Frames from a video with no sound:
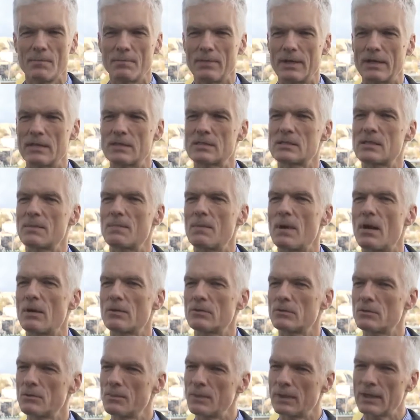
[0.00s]
but it's
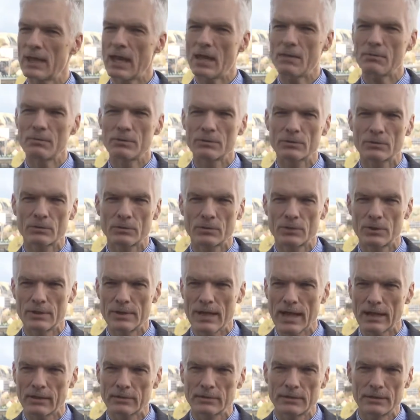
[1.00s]
about you being able to
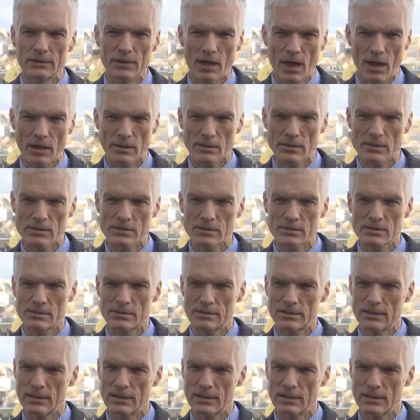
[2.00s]
connect the dots,